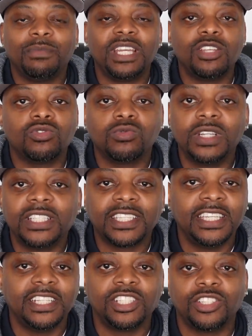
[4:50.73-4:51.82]
It's
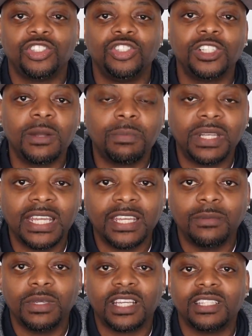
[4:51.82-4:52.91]
risky just jumping
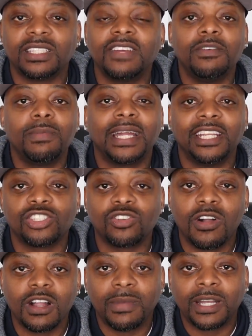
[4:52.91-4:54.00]
in because everybody is
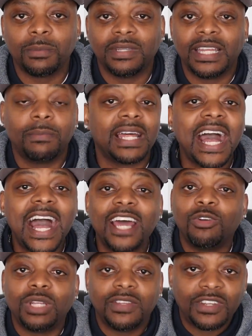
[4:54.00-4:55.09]
talking about a play, but I
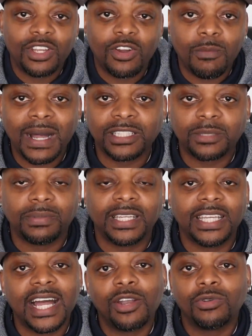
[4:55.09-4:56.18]
don't even know about the
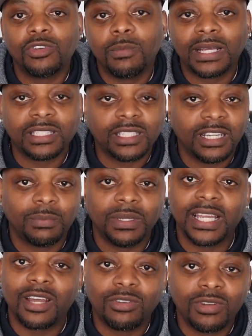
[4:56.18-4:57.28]
play. I don't know about the
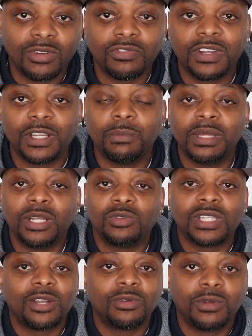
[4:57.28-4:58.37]
company. I don't know the fundamentals.
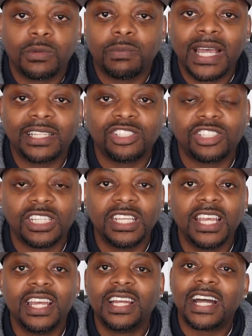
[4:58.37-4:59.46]
I don't know the balance sheet.
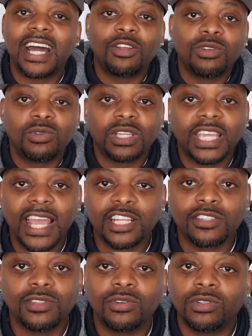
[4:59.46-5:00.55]
I don't know the
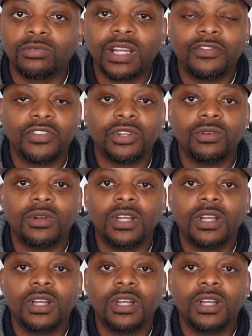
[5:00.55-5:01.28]
cash flow, the revenue.